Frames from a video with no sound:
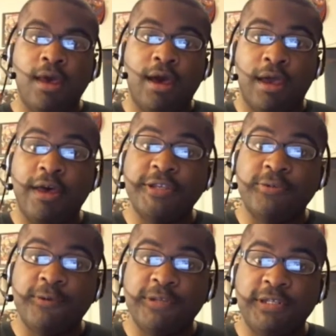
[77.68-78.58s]
I also
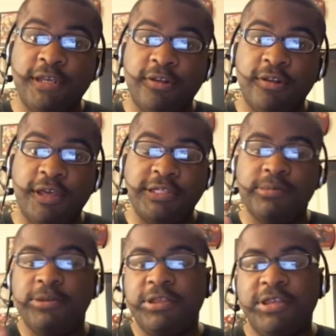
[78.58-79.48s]
wanted to take a look at some
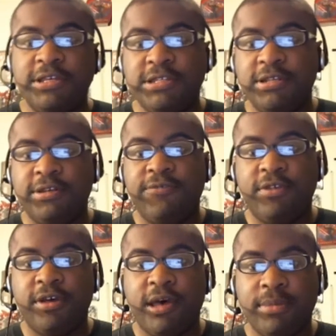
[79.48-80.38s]
of the things they did for the
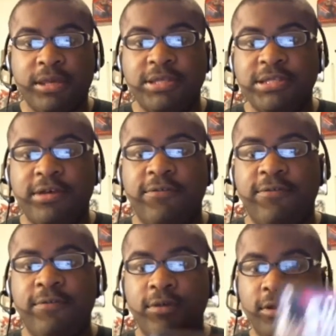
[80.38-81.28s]
comic itself.
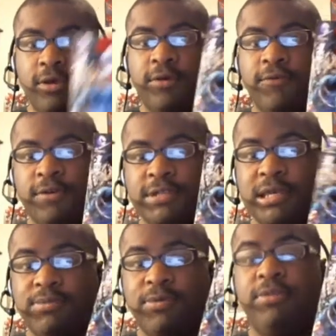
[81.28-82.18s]
For
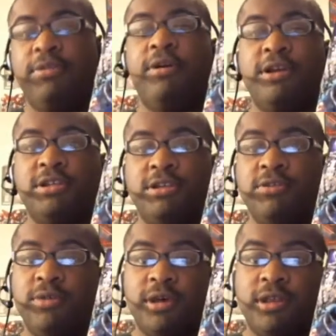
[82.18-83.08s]
example, they're actually
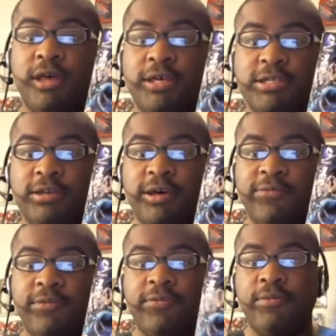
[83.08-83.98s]
doing a glossy
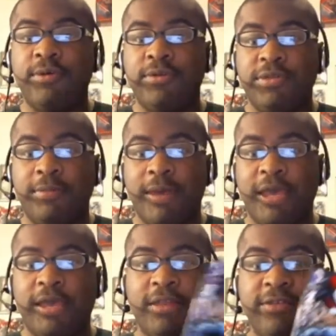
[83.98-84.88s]
cover for both the back
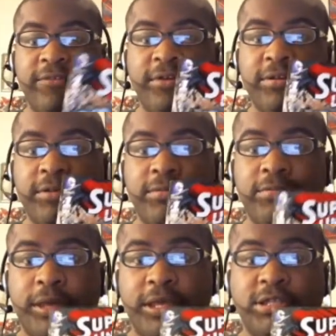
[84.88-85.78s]
and the front of the
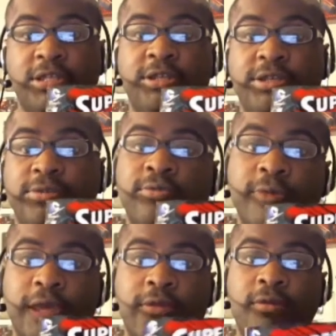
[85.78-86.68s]
page. It looks
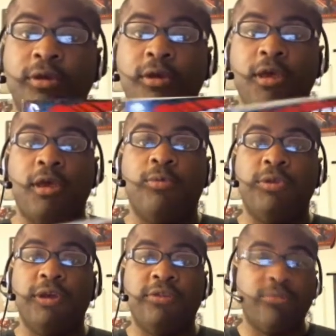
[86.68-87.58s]
great. One of the
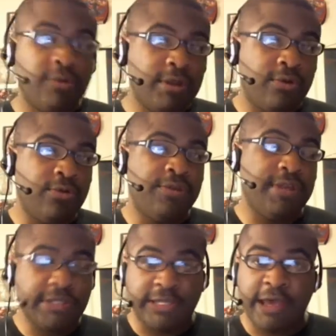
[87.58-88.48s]
other really cool
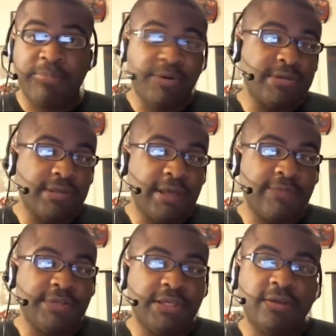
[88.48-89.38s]
things that I personally haven't
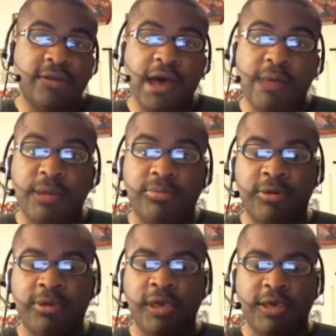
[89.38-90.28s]
seen in a comic book
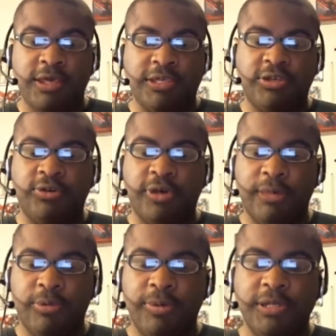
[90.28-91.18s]
is you go a
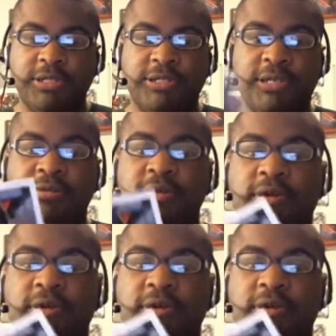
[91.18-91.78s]
couple pages in,